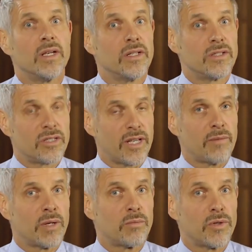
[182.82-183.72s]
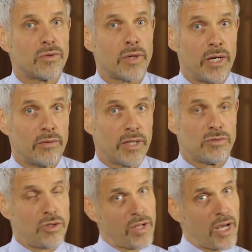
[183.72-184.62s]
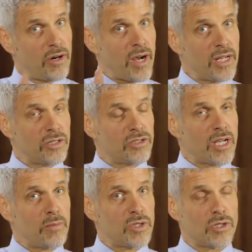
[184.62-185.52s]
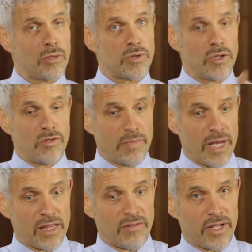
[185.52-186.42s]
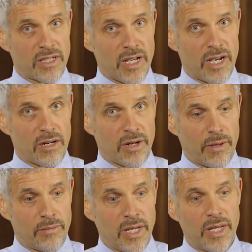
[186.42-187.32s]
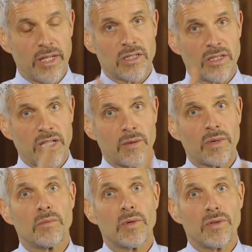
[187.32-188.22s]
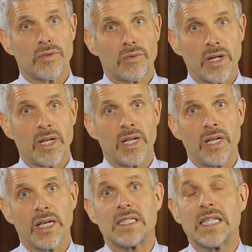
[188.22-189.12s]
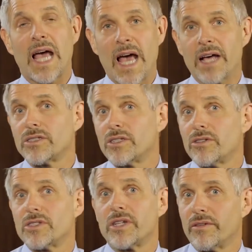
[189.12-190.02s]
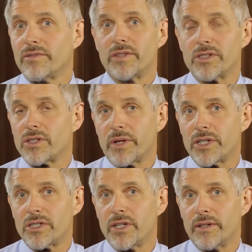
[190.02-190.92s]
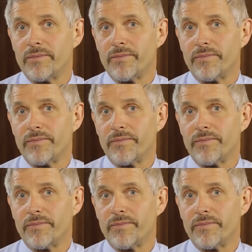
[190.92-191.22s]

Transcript: Step number 3, right? So you've got your ideal job description, you've made the Venn diagram. Step number 3 is to ask yourself this question.